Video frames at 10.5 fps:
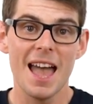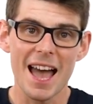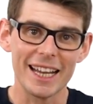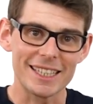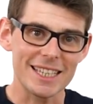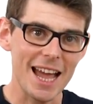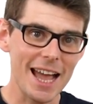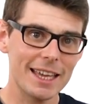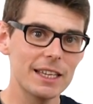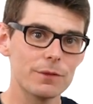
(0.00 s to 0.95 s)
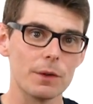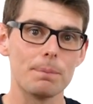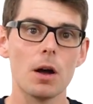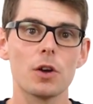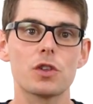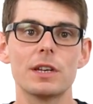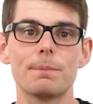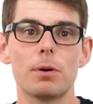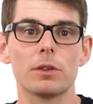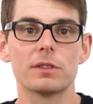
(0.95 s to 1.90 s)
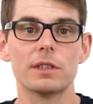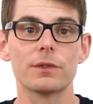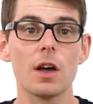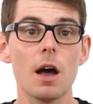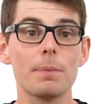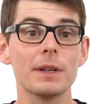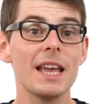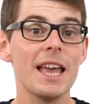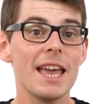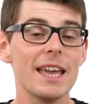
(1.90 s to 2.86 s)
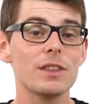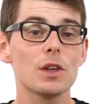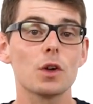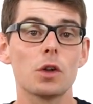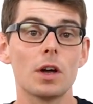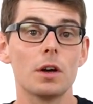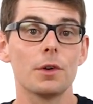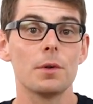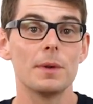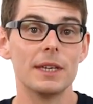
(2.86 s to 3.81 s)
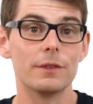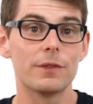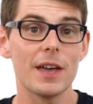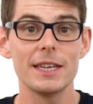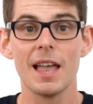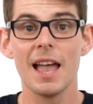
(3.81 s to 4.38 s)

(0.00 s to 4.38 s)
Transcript: attacking the partially positive carbon in the chloroethane.